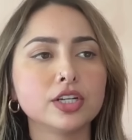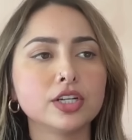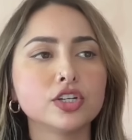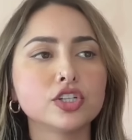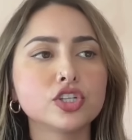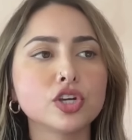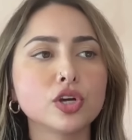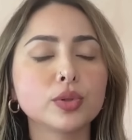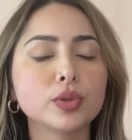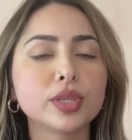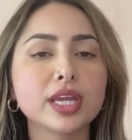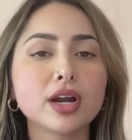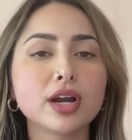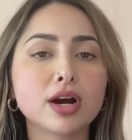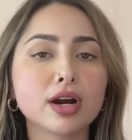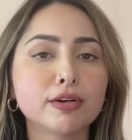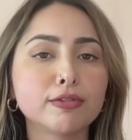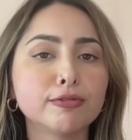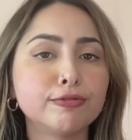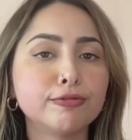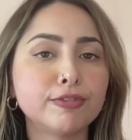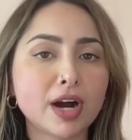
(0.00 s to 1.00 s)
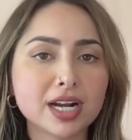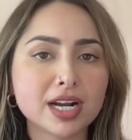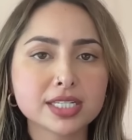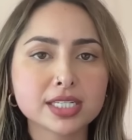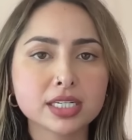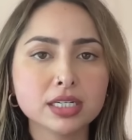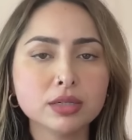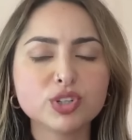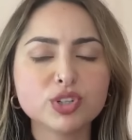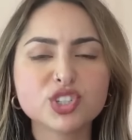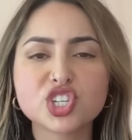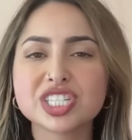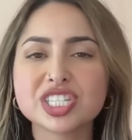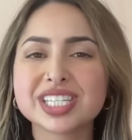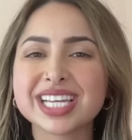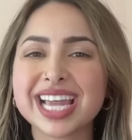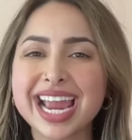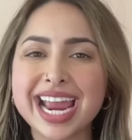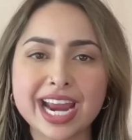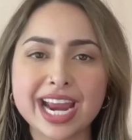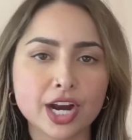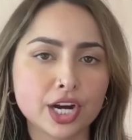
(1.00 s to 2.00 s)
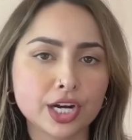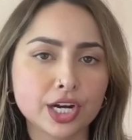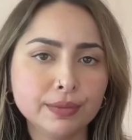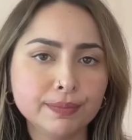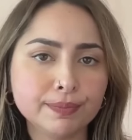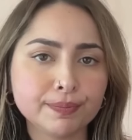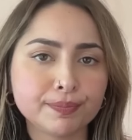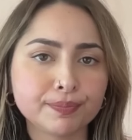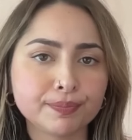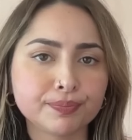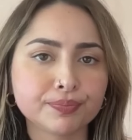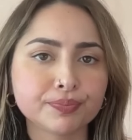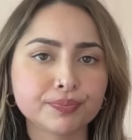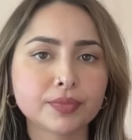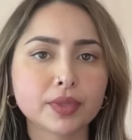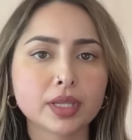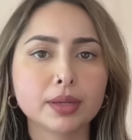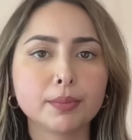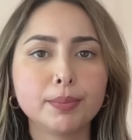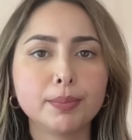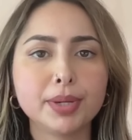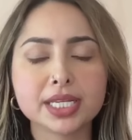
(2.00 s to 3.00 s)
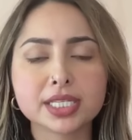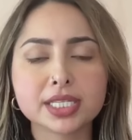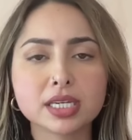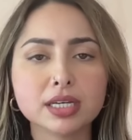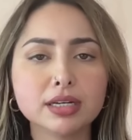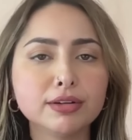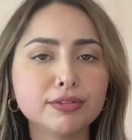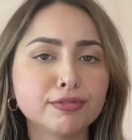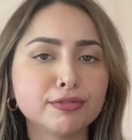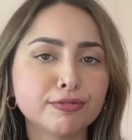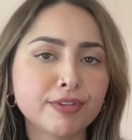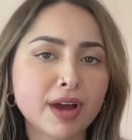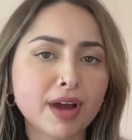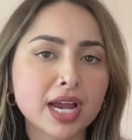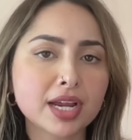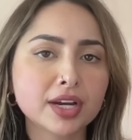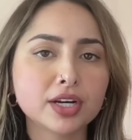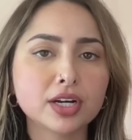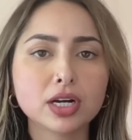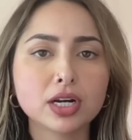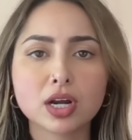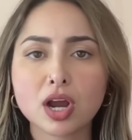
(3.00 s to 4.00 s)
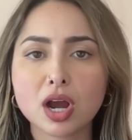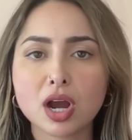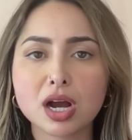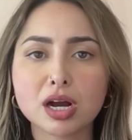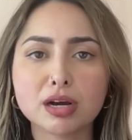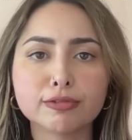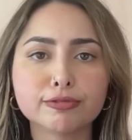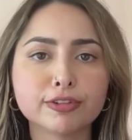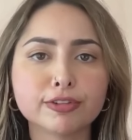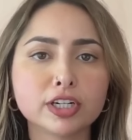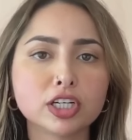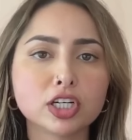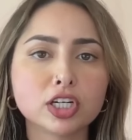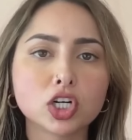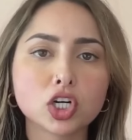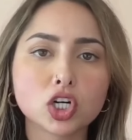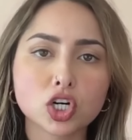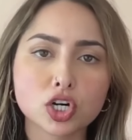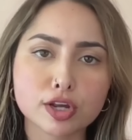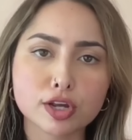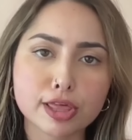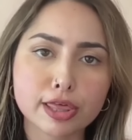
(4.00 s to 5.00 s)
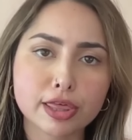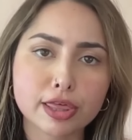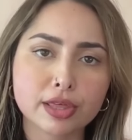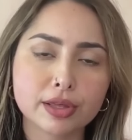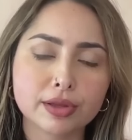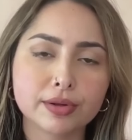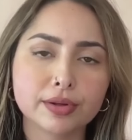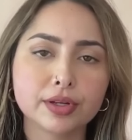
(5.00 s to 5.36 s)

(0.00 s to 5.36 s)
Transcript: So they are mm-hmm. vata, which is air, Pitta, mm-hmm. fire, kapha, earth.